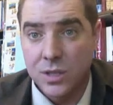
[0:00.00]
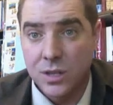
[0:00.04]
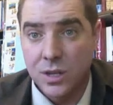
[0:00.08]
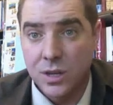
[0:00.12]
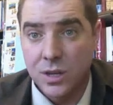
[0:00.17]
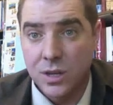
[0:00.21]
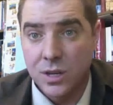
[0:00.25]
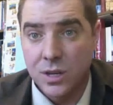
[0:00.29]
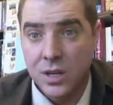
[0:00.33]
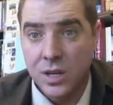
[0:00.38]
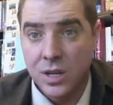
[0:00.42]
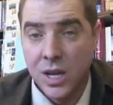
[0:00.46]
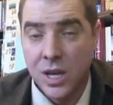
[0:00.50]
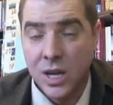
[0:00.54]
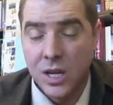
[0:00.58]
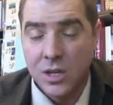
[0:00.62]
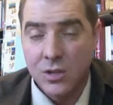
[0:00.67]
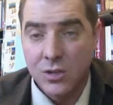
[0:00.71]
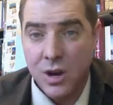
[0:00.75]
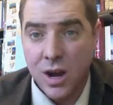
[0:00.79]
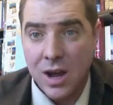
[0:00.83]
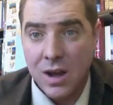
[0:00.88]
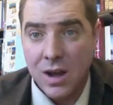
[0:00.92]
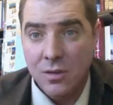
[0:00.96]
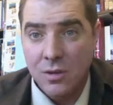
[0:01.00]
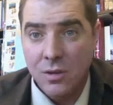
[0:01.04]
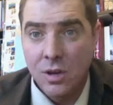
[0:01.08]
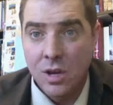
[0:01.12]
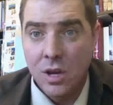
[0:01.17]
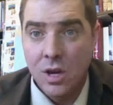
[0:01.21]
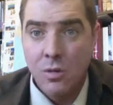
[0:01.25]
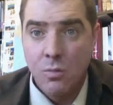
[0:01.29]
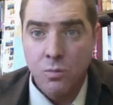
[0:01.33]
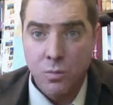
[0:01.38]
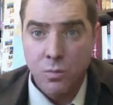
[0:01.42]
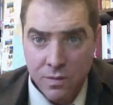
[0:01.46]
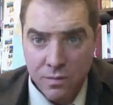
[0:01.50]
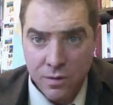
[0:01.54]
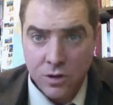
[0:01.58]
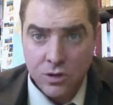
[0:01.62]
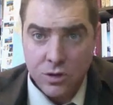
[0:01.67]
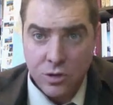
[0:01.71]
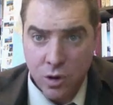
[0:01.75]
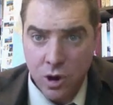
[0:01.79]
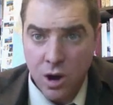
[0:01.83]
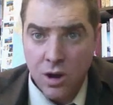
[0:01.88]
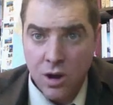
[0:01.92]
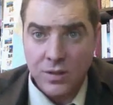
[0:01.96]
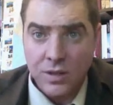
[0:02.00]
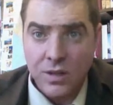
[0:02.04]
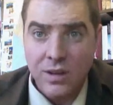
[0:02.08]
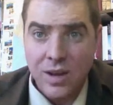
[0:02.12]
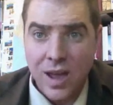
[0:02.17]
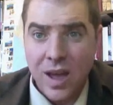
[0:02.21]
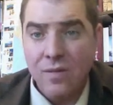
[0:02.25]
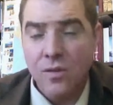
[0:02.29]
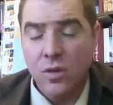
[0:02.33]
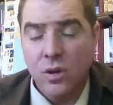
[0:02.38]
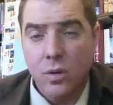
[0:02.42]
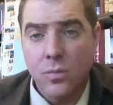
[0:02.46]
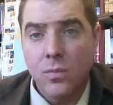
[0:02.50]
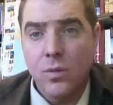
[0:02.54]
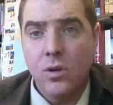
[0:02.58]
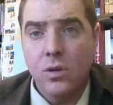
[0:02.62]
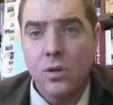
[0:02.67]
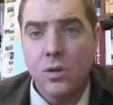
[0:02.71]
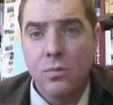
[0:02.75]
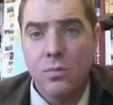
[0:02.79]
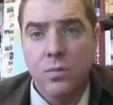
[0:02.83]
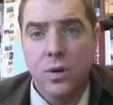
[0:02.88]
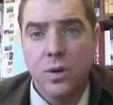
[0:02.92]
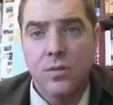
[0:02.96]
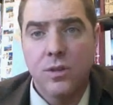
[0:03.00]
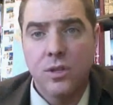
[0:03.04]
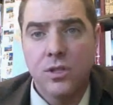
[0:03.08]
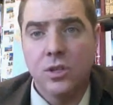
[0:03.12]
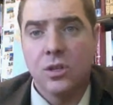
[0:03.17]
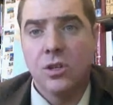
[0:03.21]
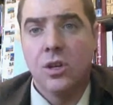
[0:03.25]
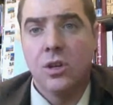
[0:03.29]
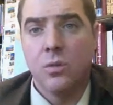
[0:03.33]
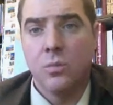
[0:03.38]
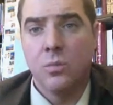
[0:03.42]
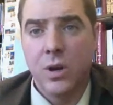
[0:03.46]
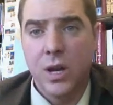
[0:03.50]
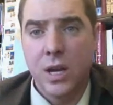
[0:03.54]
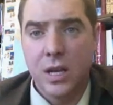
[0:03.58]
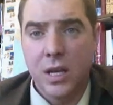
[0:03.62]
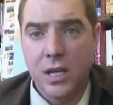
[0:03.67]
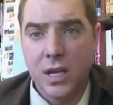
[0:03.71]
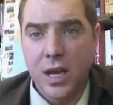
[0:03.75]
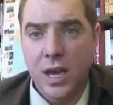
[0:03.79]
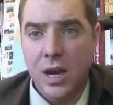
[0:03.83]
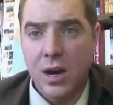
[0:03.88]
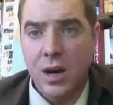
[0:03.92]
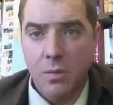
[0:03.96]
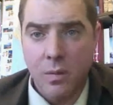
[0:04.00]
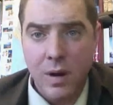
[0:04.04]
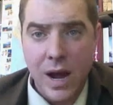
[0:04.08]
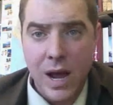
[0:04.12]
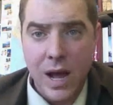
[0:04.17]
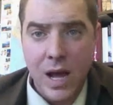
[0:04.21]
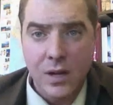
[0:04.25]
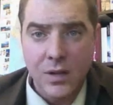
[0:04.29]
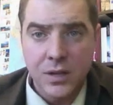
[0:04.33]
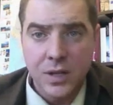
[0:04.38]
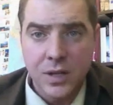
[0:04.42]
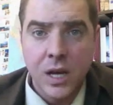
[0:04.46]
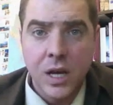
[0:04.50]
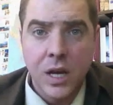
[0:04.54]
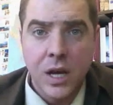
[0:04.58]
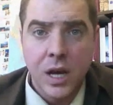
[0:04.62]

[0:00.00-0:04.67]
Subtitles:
and good travel. Rivers are often navigable, and rivers are a good way to get around.